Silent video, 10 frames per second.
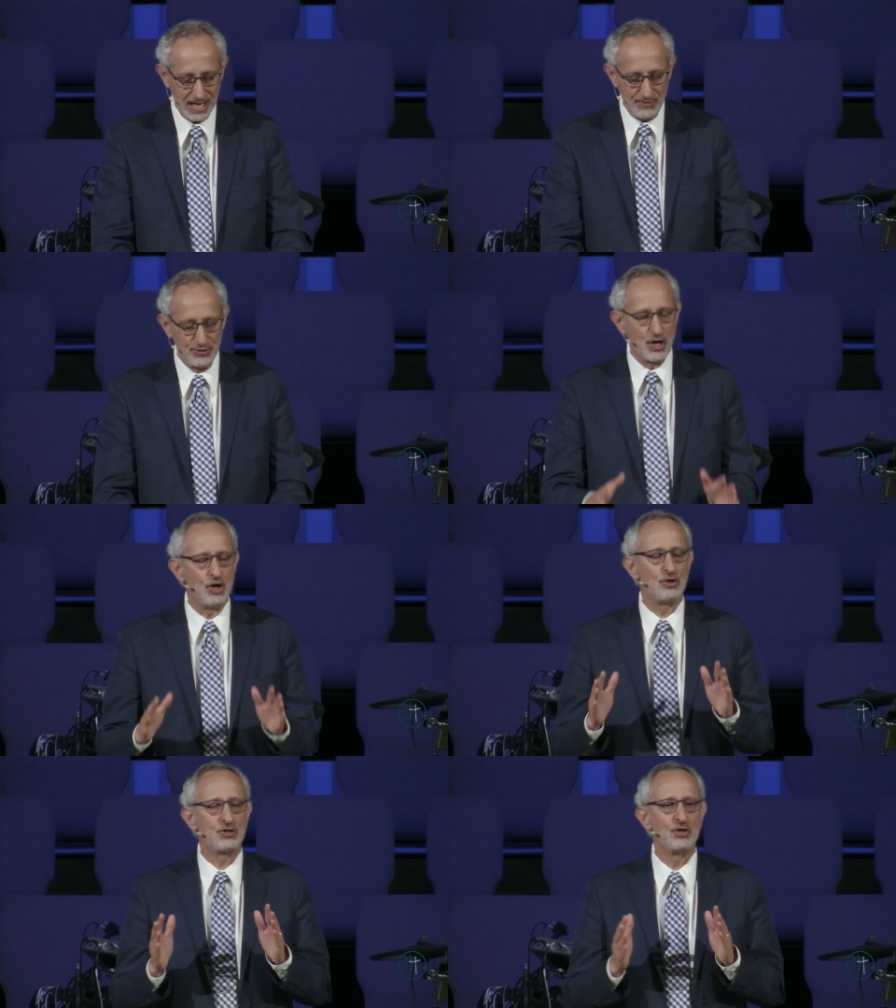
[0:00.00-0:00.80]
And
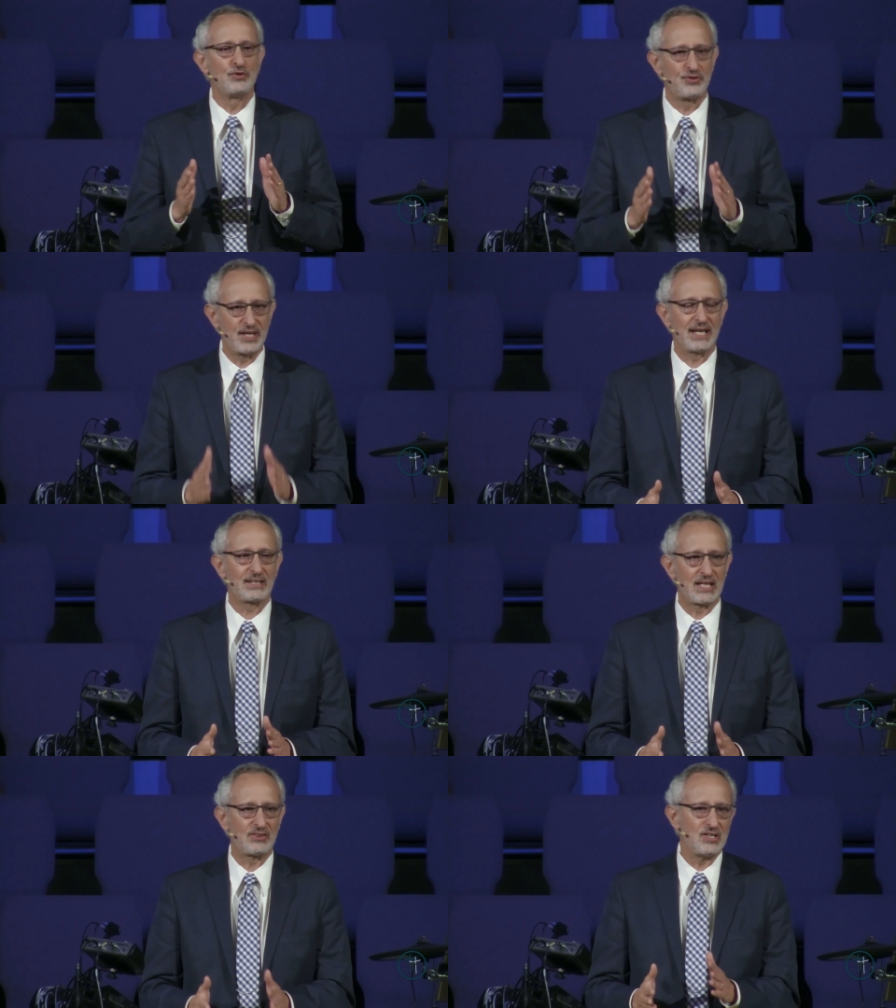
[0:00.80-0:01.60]
those who
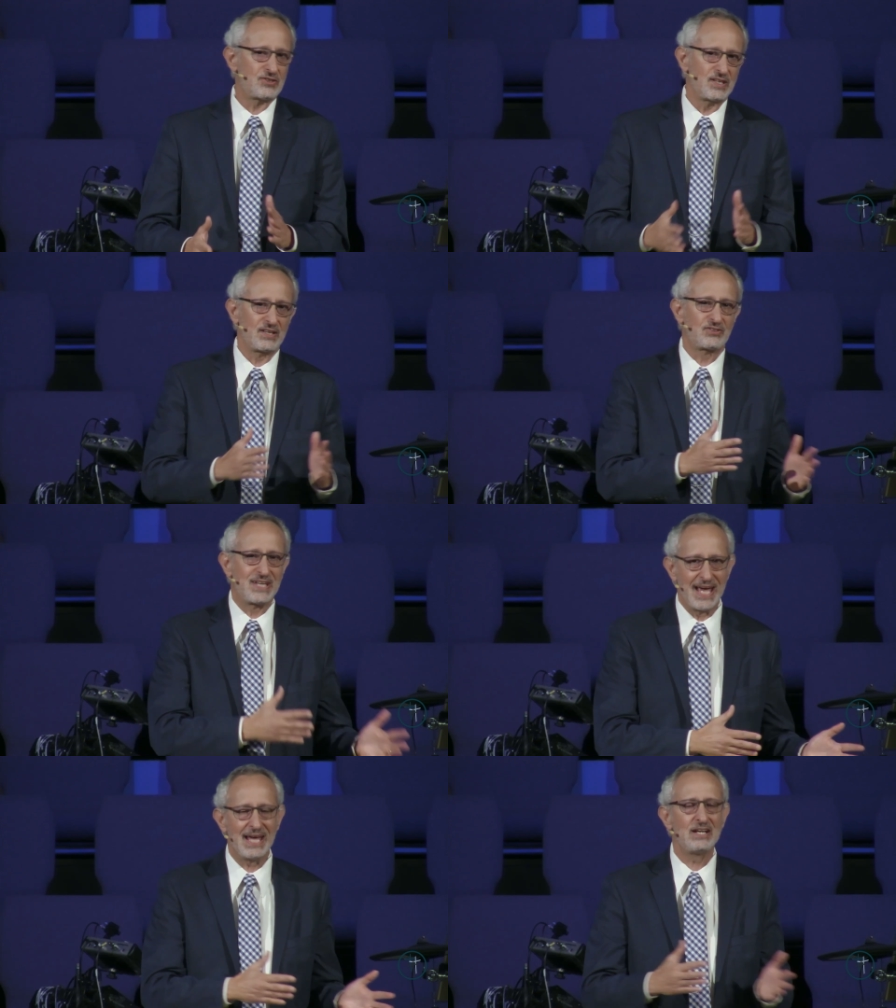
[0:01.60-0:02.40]
think that these things
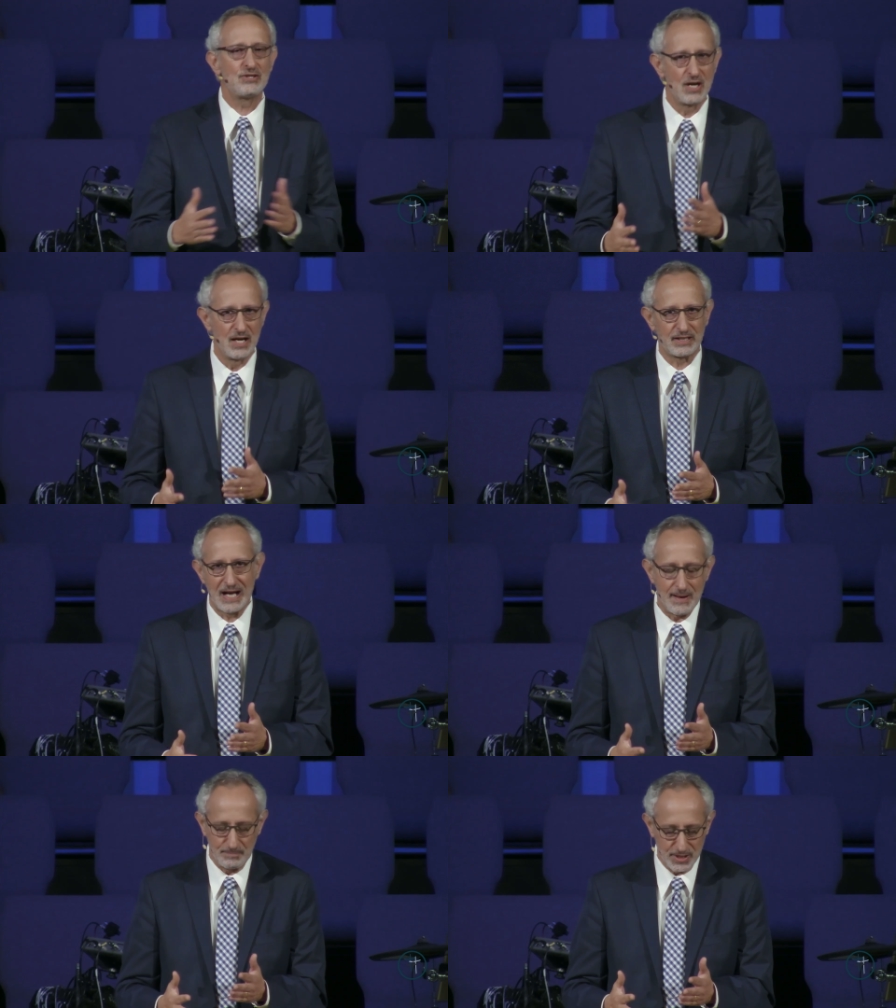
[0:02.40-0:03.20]
can
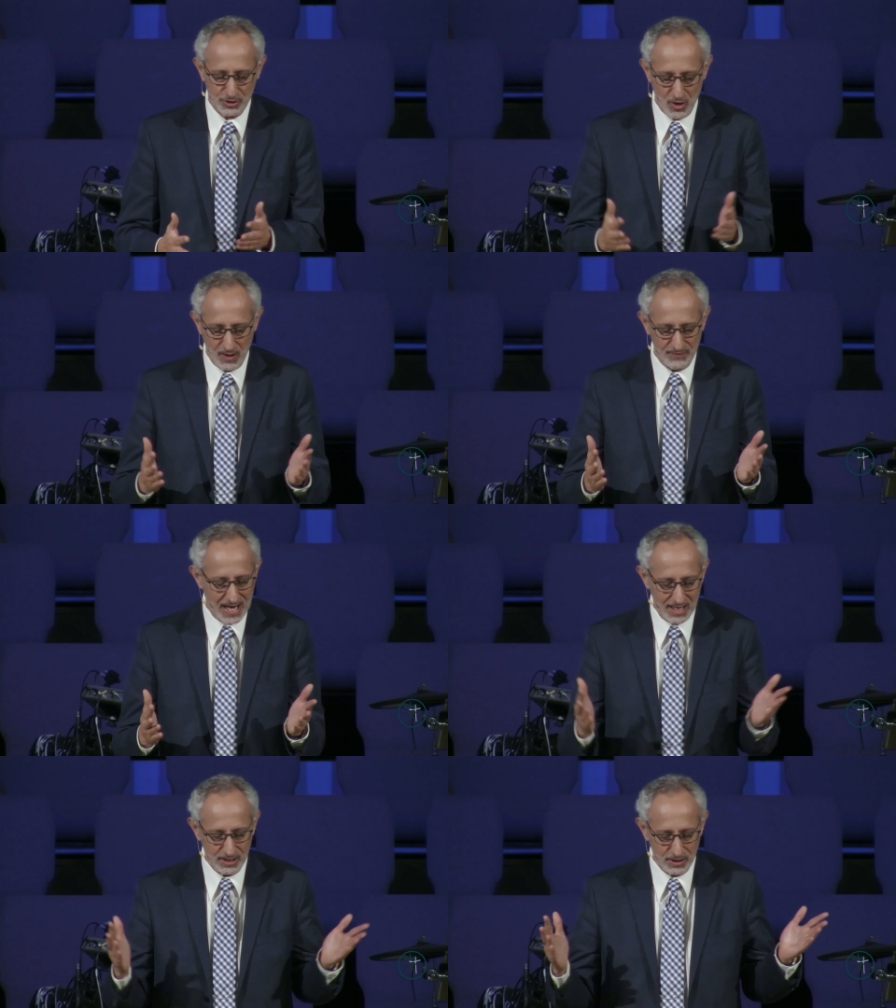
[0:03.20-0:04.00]
accomplish all of
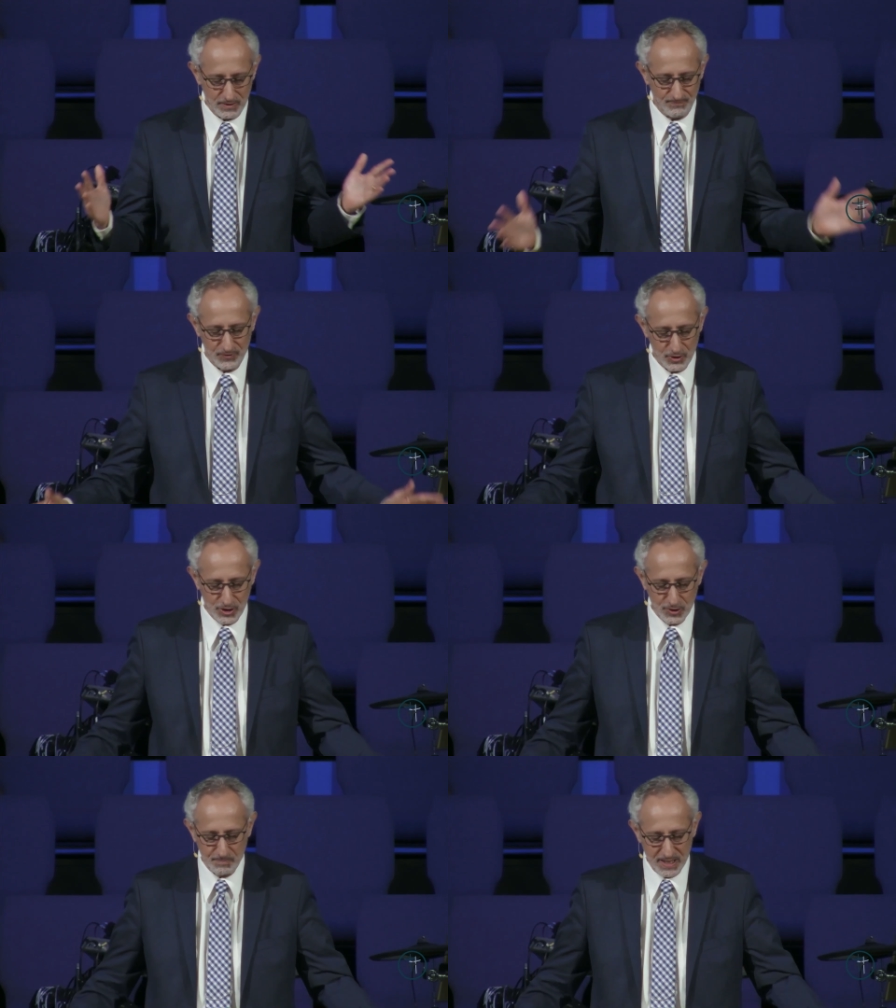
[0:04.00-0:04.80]
that,
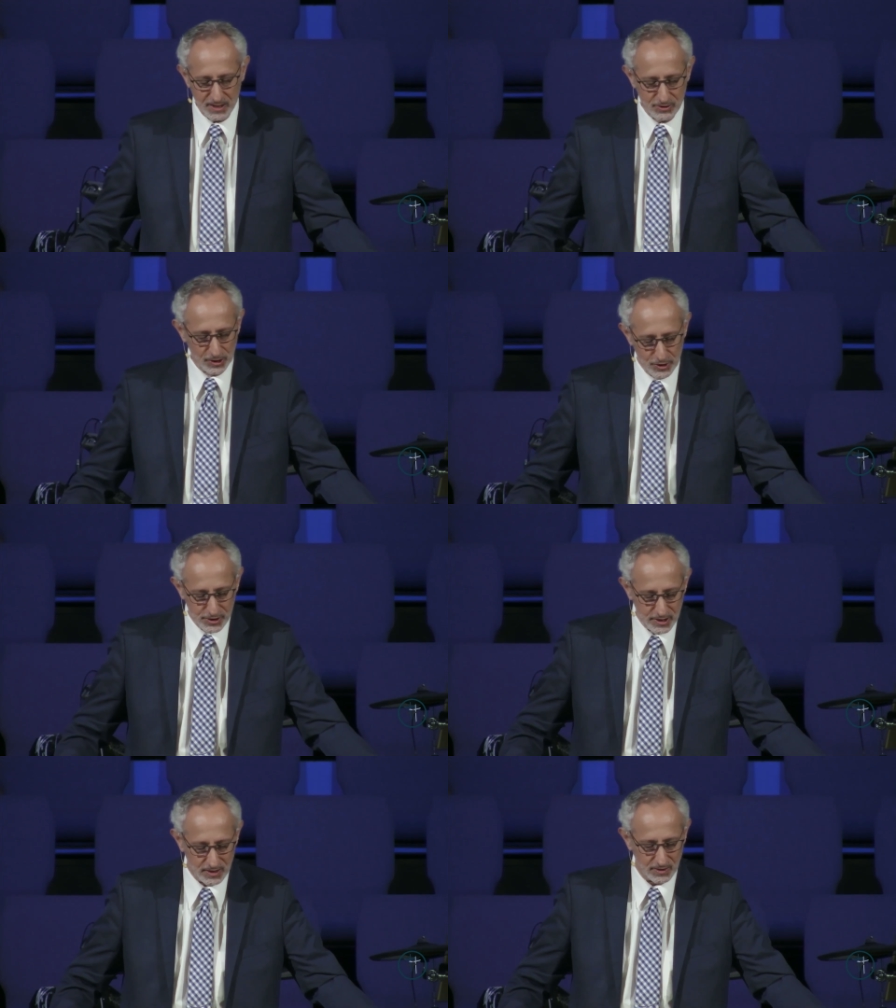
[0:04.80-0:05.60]
you're just being
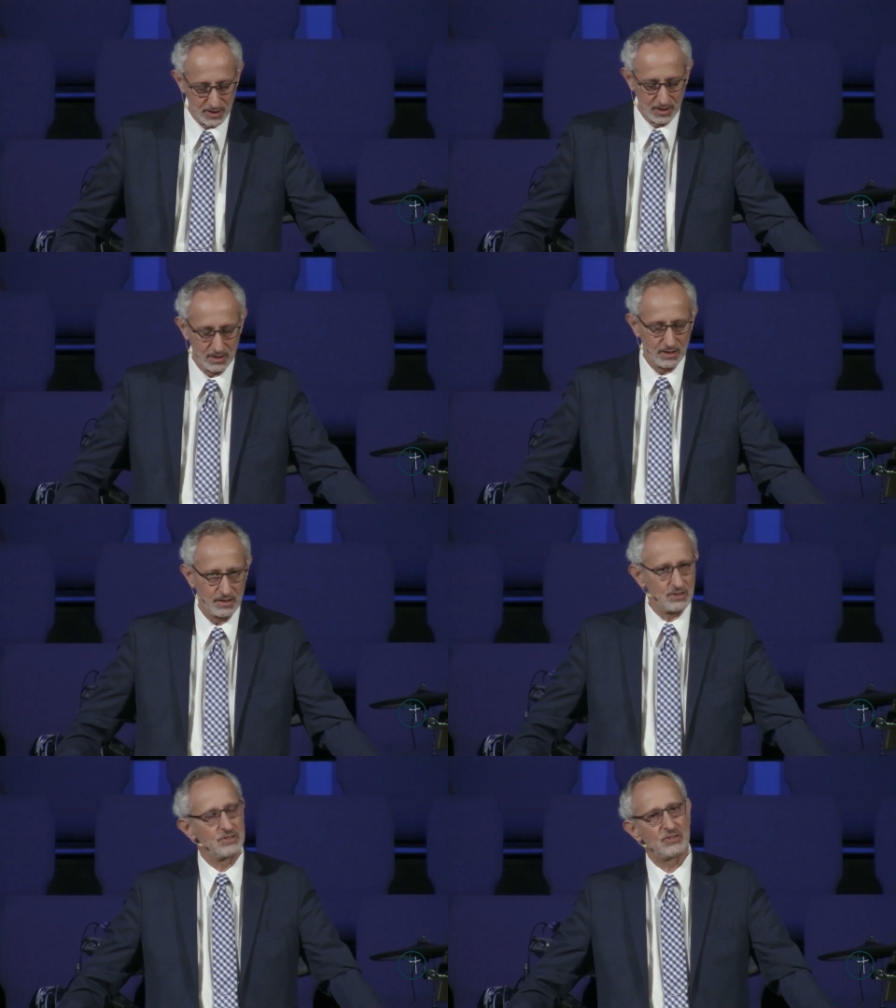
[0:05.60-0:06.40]
delusional.
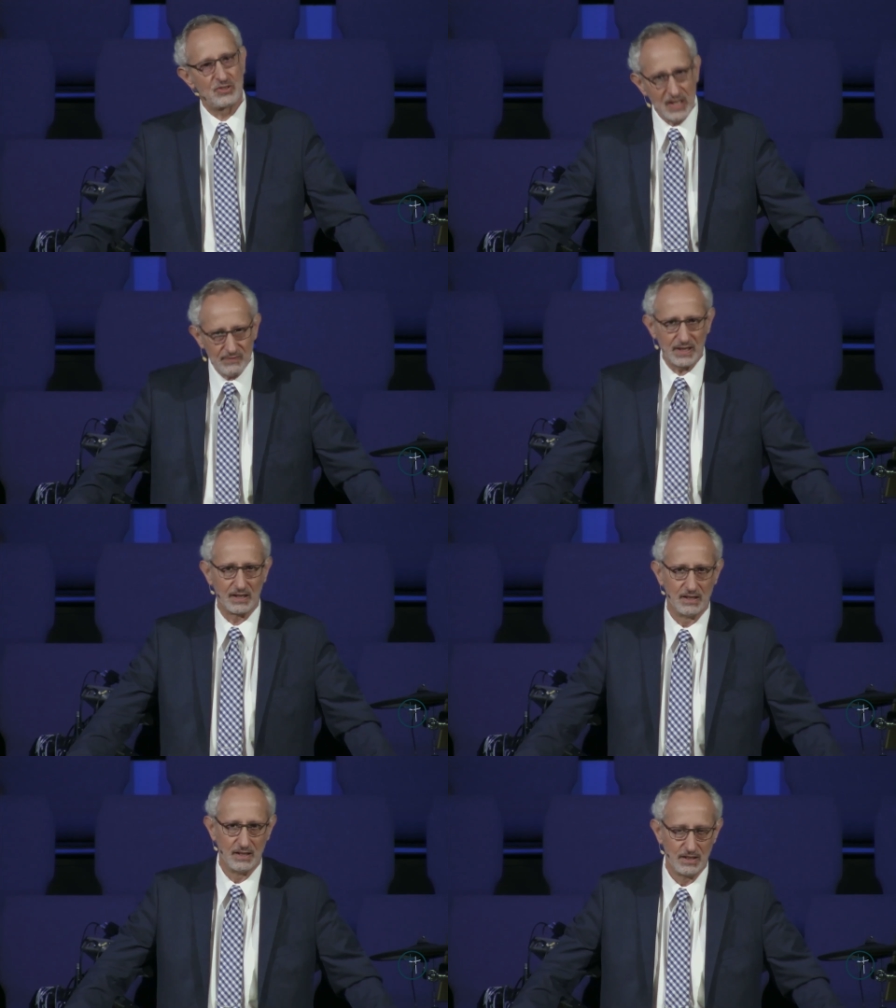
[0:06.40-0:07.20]
You're
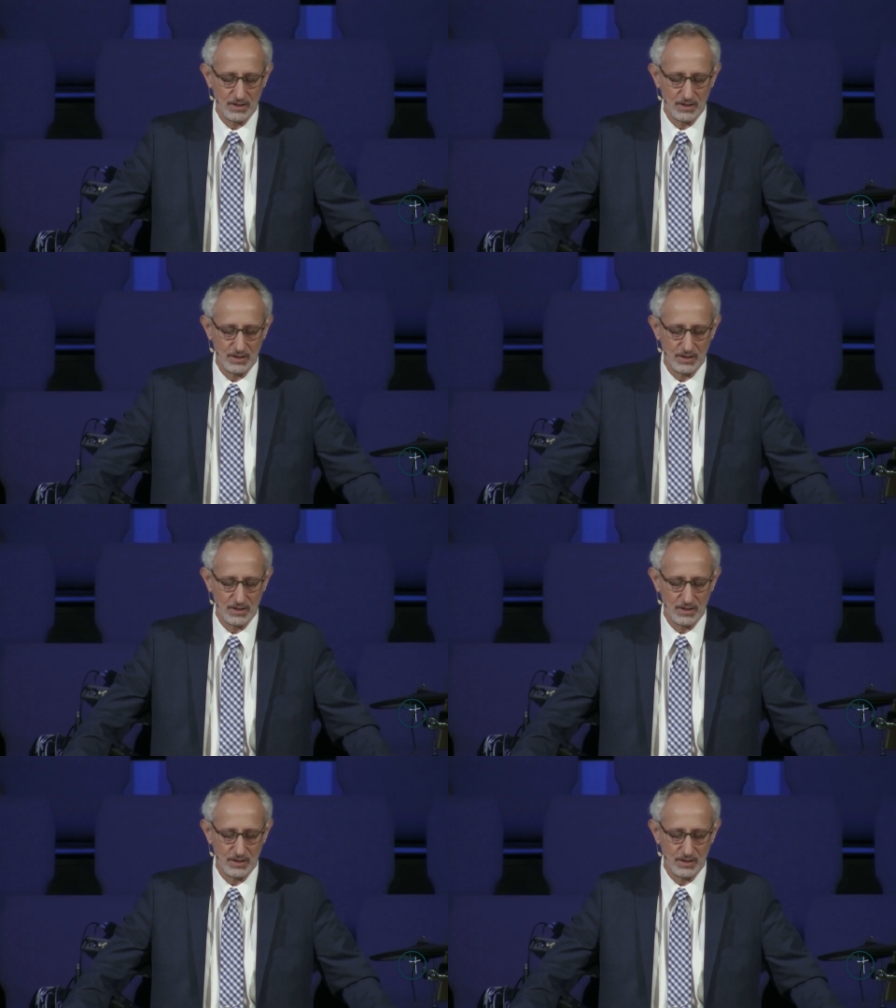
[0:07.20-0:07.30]
deceiving